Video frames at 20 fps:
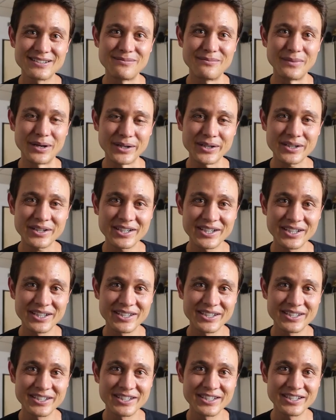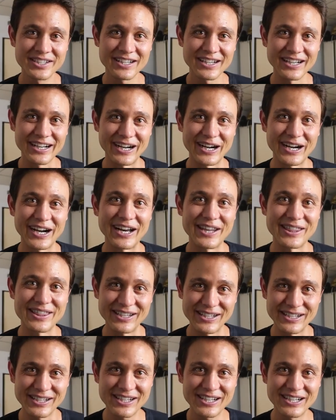"Mark, I
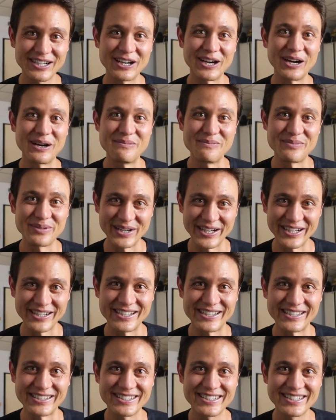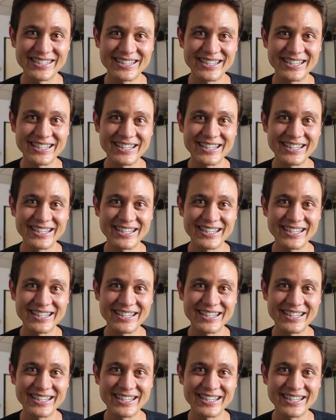think I'm pregnant."